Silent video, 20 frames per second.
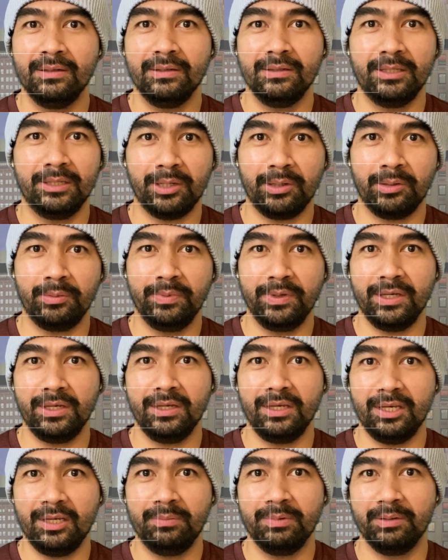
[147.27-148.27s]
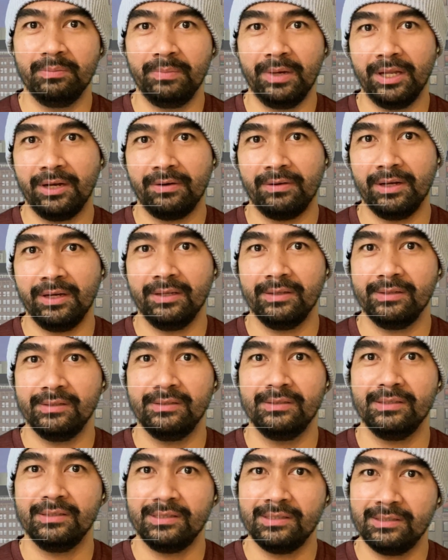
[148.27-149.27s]
That will be even better, right?
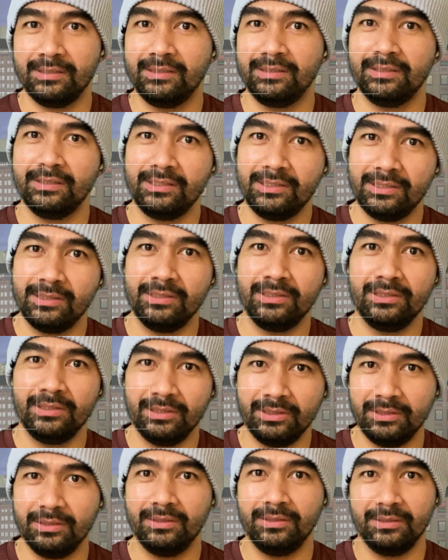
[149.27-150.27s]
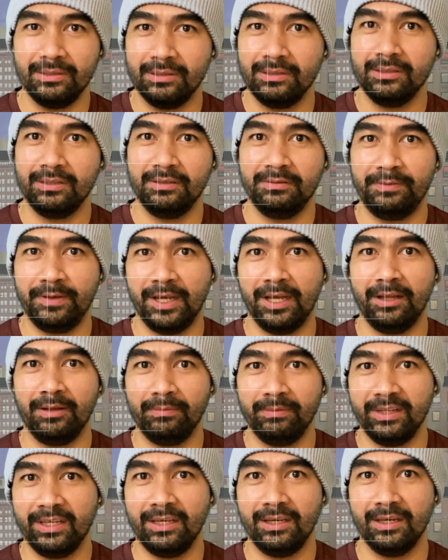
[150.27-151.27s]
It's just
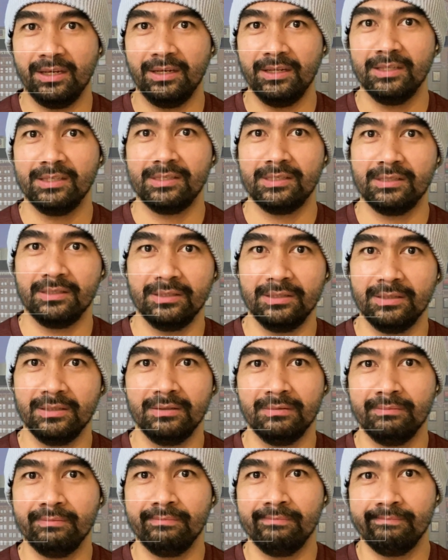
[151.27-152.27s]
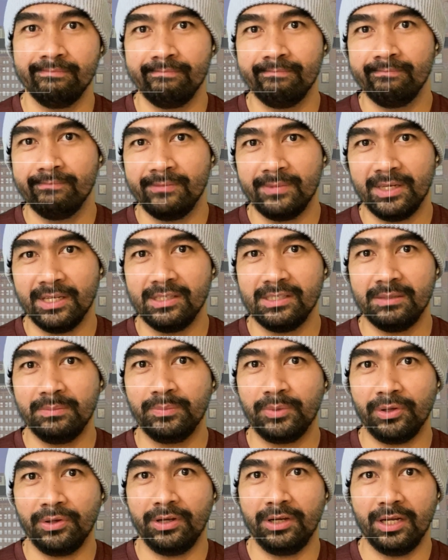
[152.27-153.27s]
family, and it's
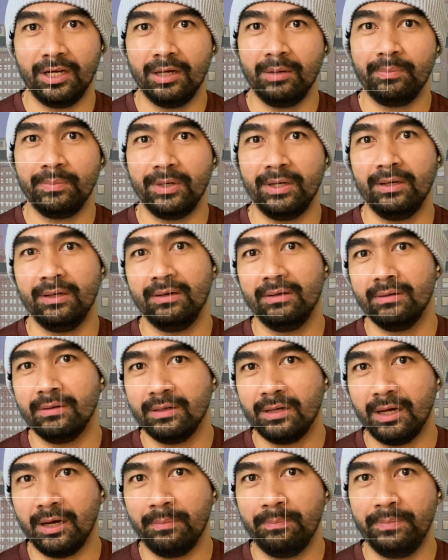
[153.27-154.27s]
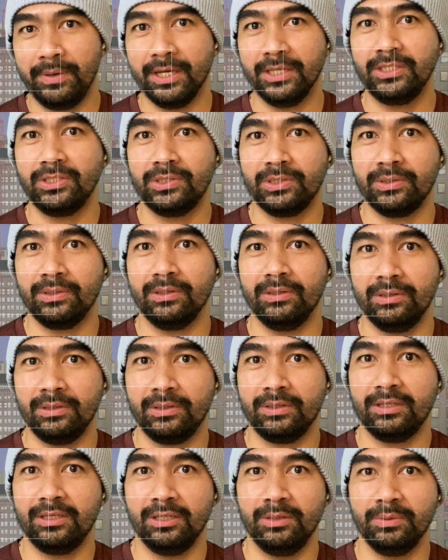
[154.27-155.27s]
simple enough, and I bet your
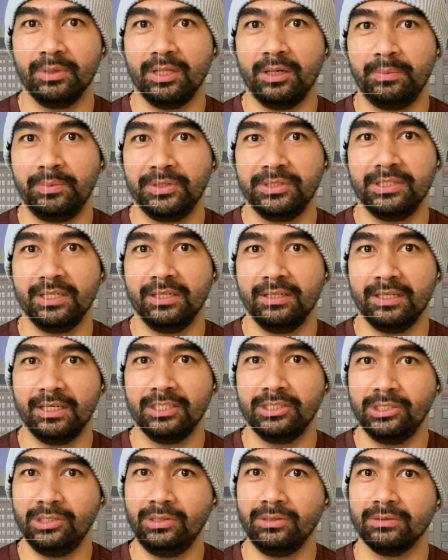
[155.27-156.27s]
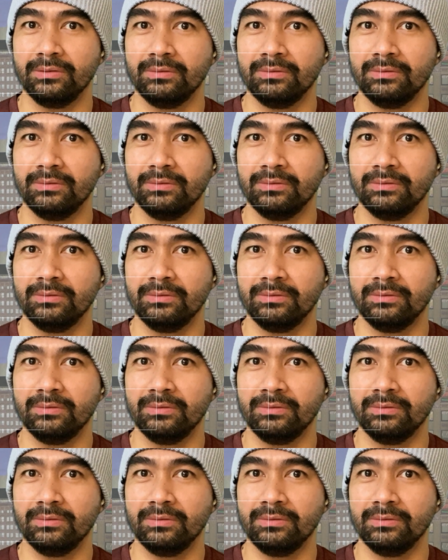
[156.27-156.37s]
kid will appreciate that too.